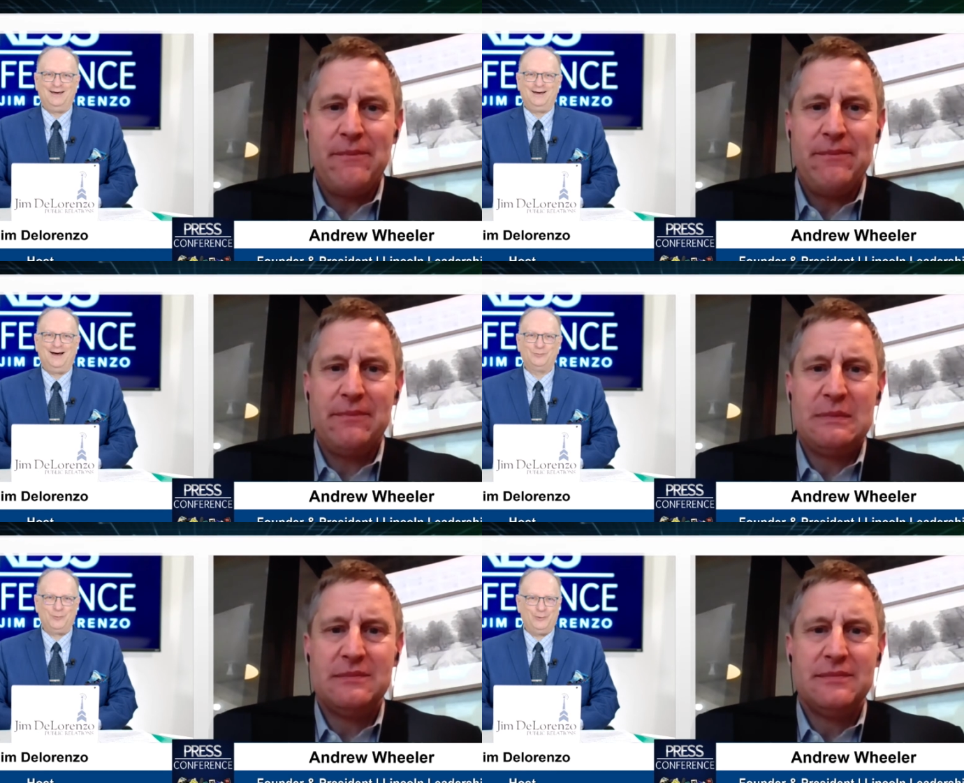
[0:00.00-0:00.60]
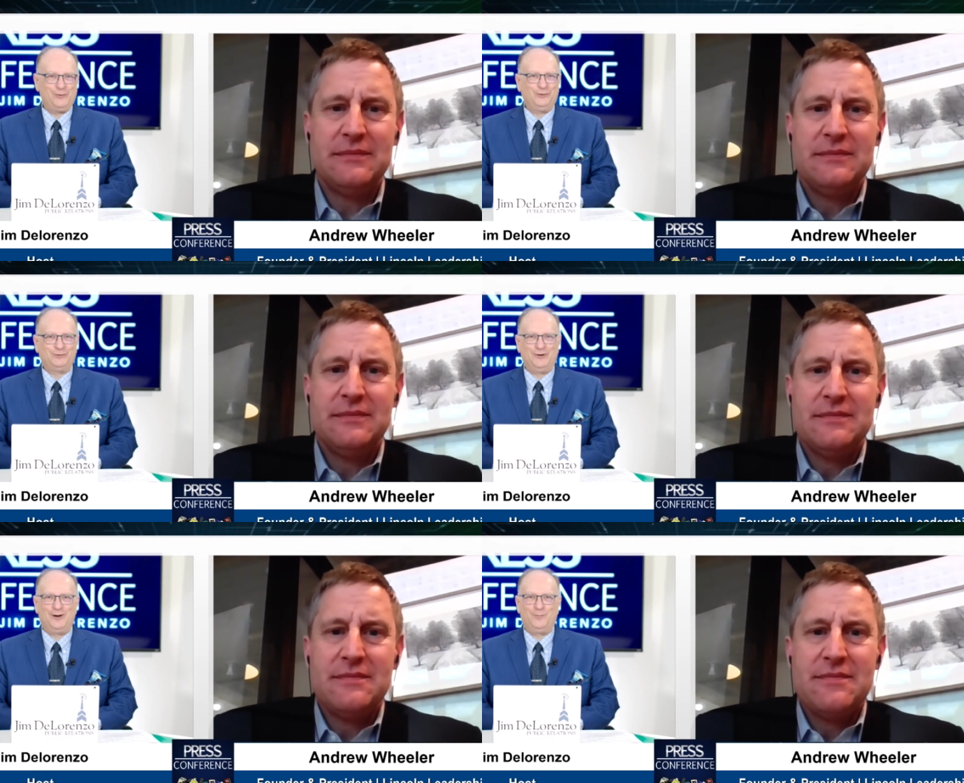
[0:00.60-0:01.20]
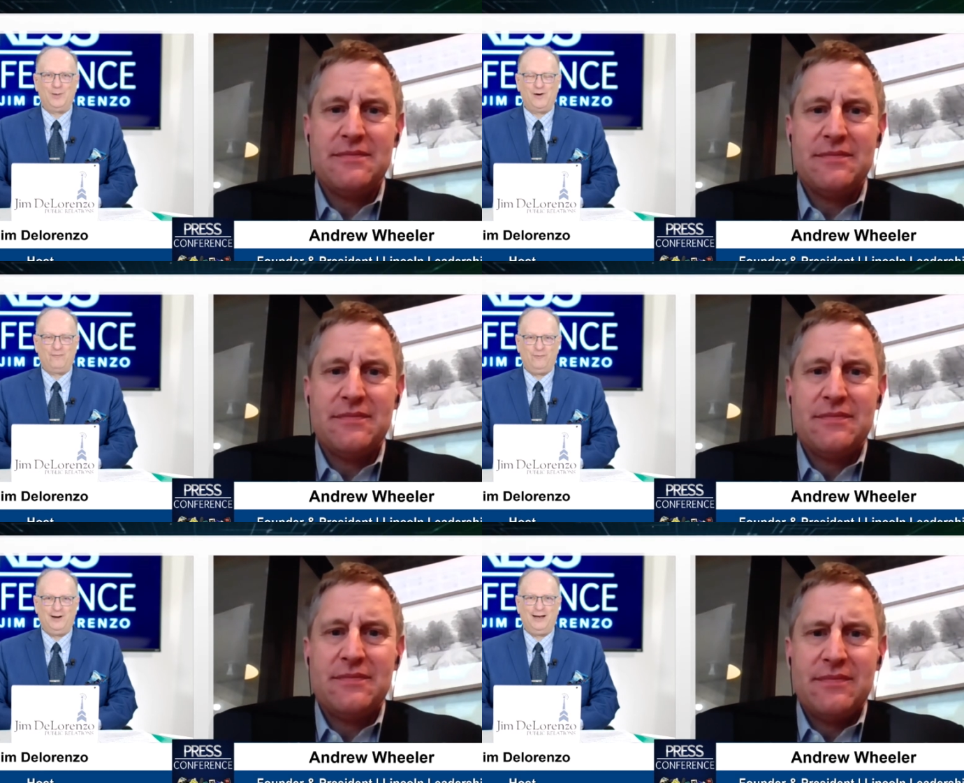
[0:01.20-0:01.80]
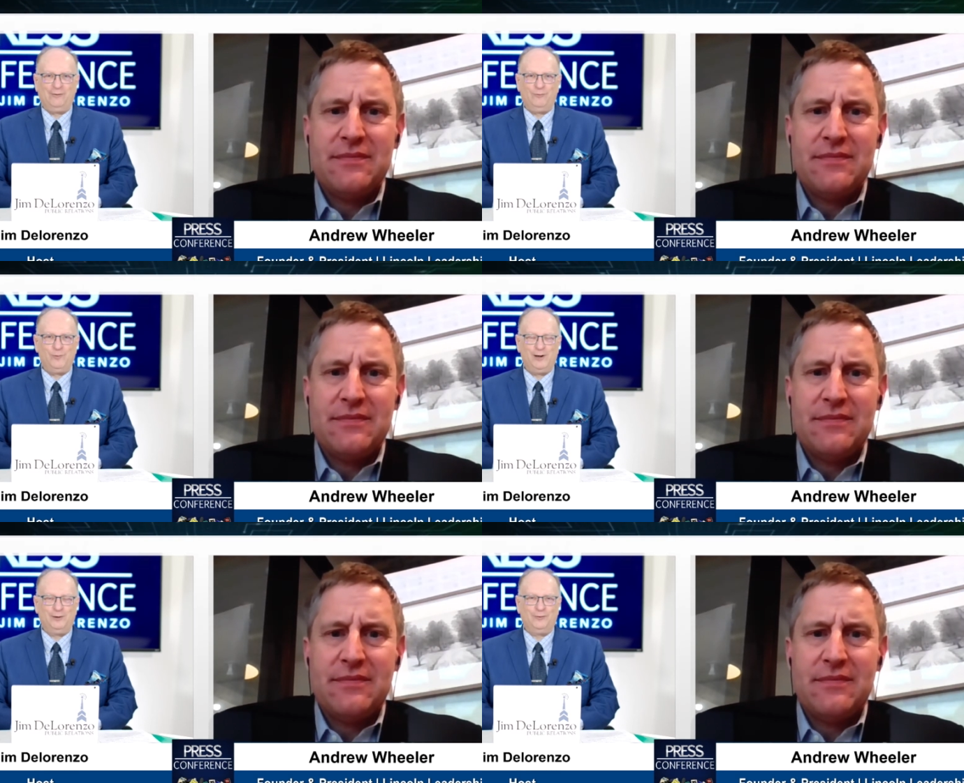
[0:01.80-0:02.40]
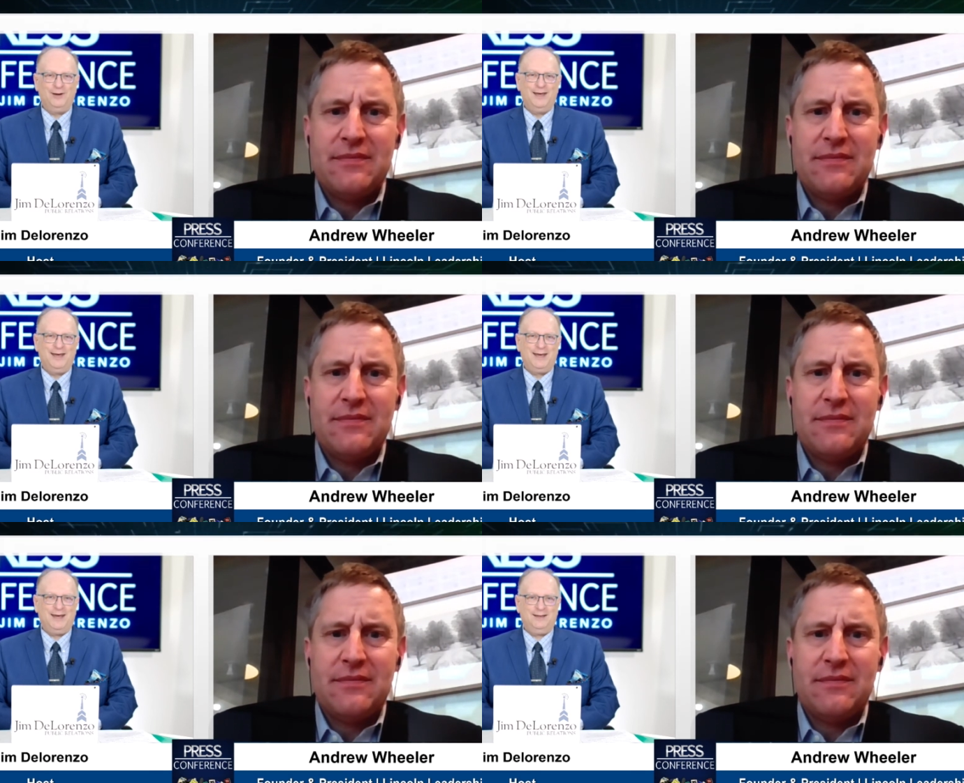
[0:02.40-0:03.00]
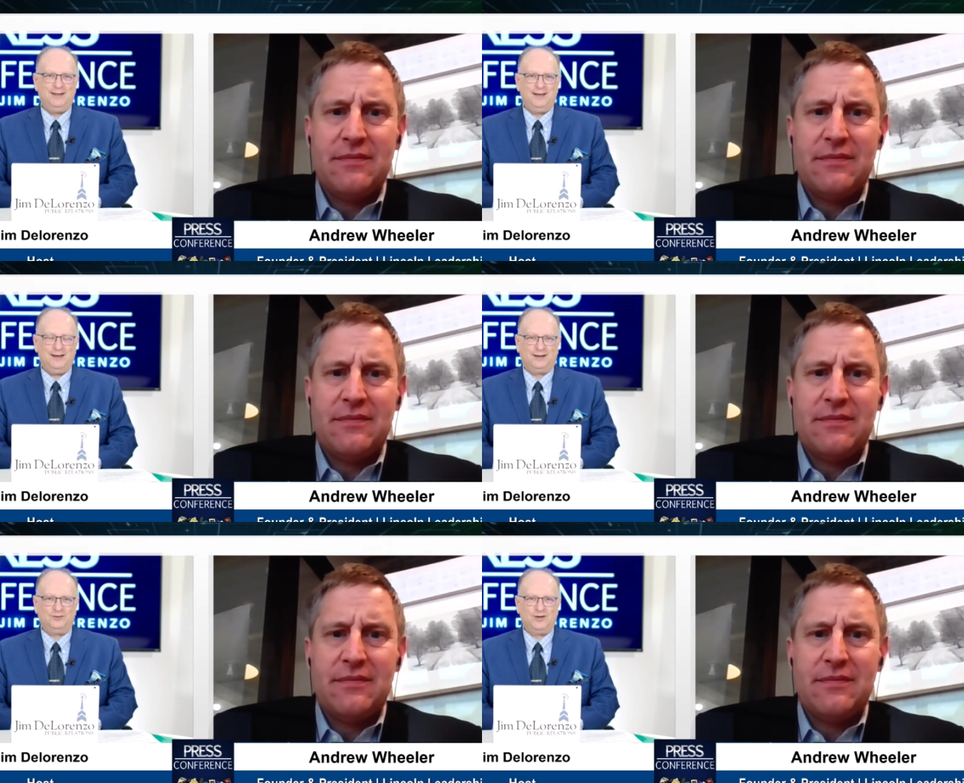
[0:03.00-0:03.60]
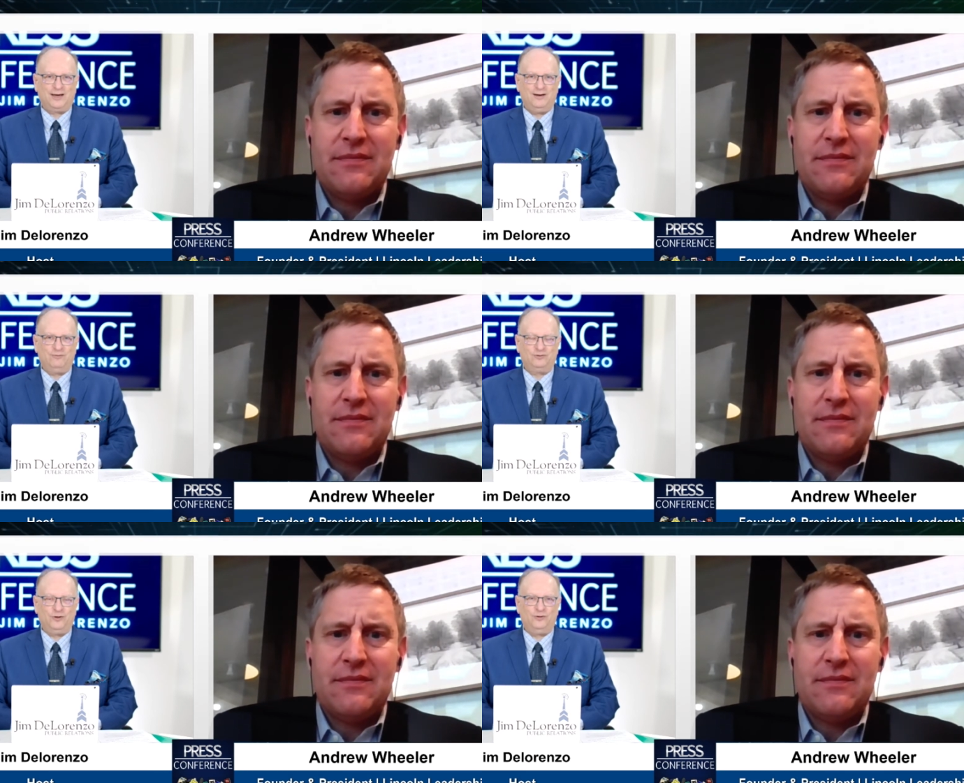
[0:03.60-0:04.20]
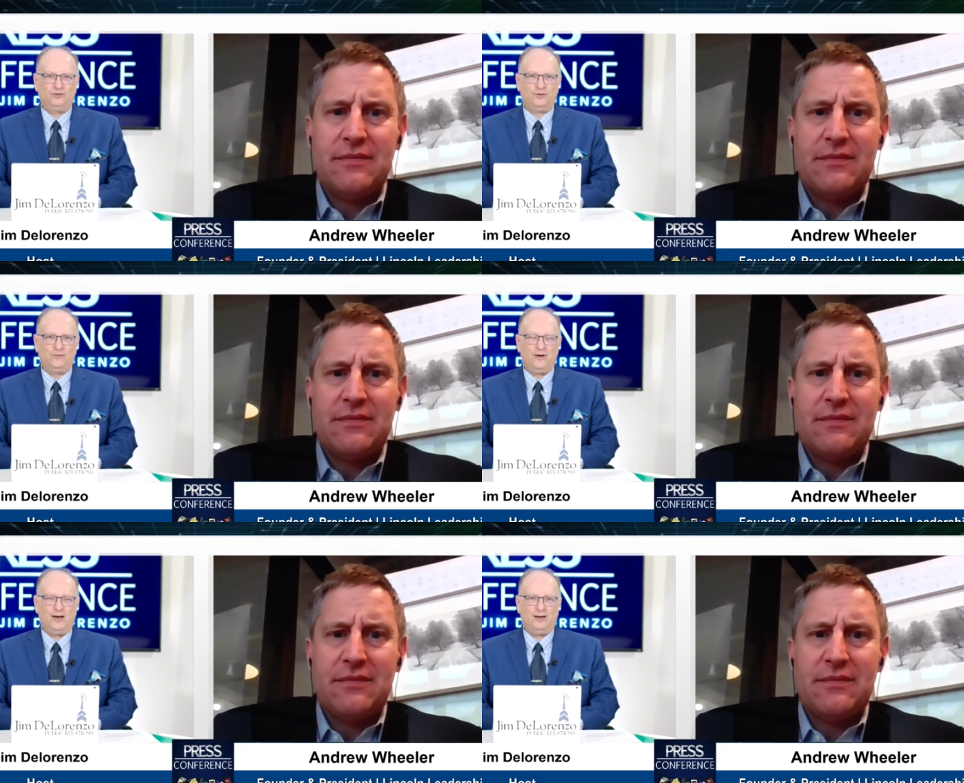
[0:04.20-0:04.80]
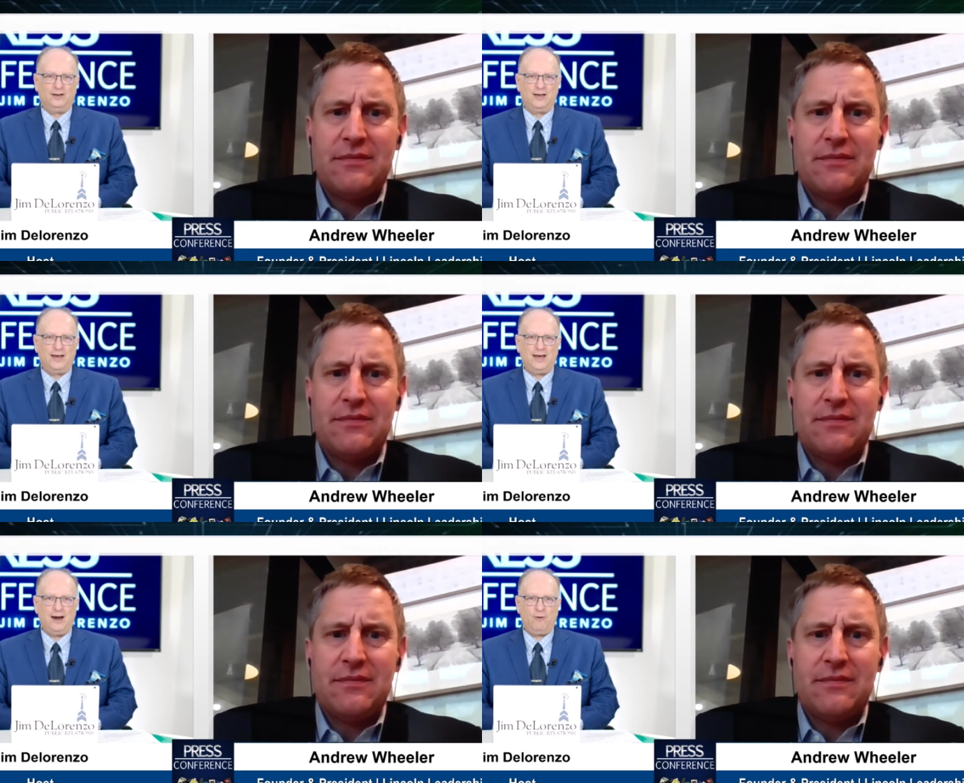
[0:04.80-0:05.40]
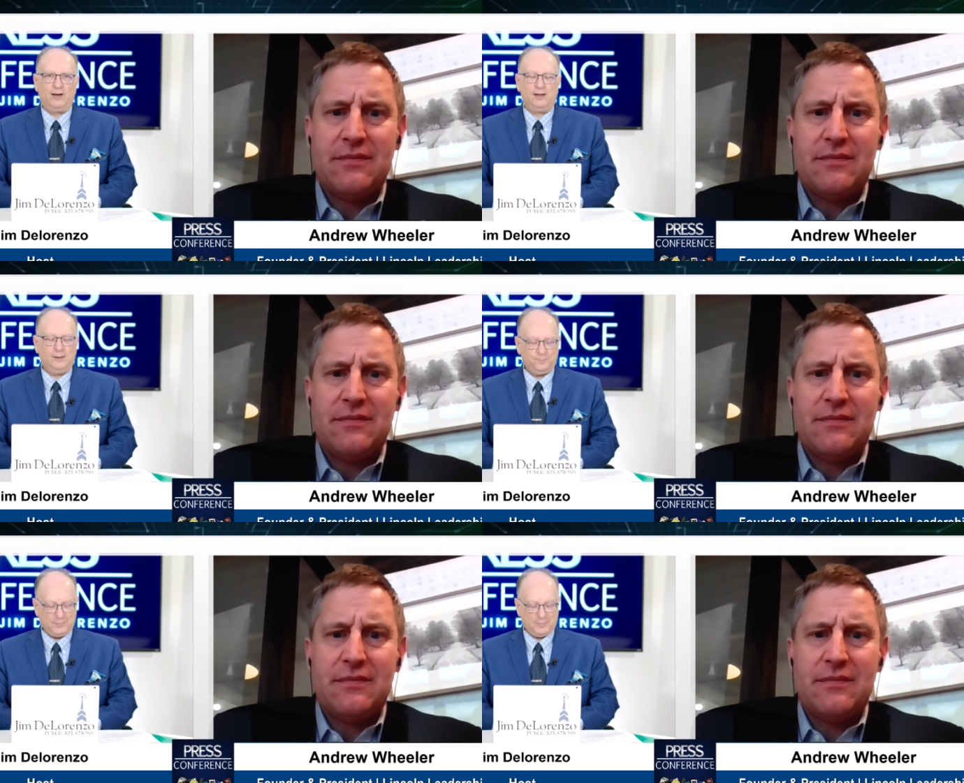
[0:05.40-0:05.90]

Speaker 1: entrepreneurial startup by my friend Andrew Wheeler in the executive search uh, area,